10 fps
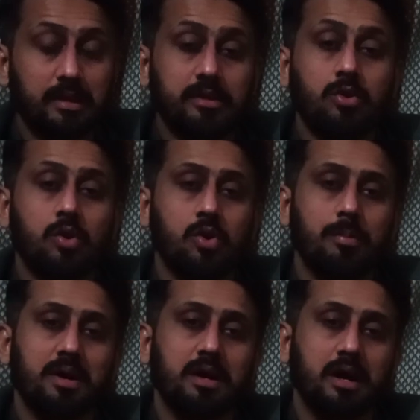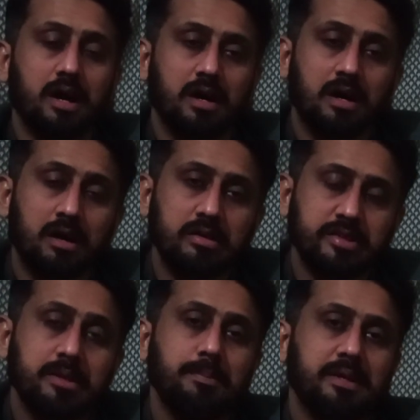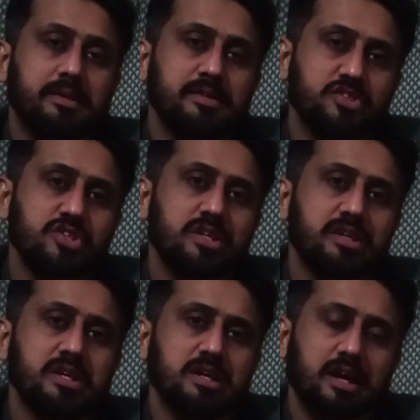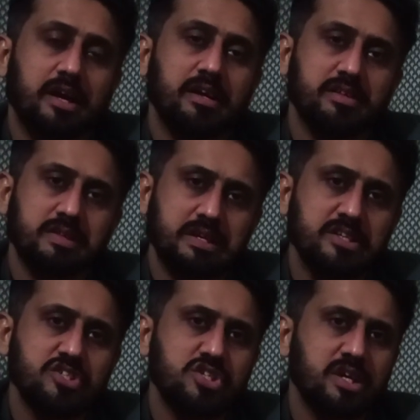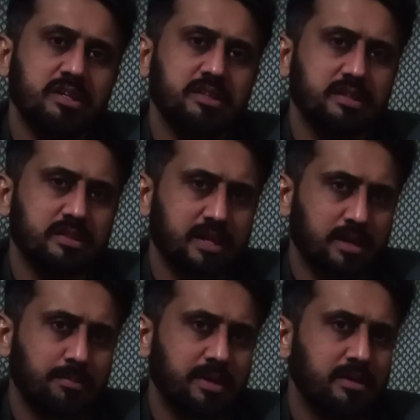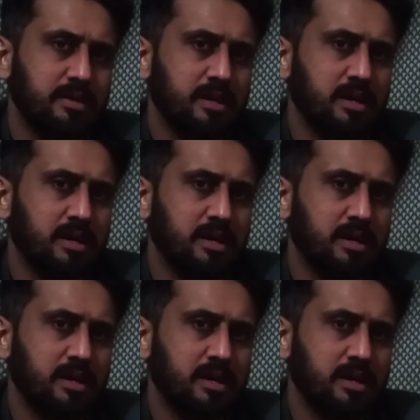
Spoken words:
in glaucoma, a general practitioner initiate the therapy and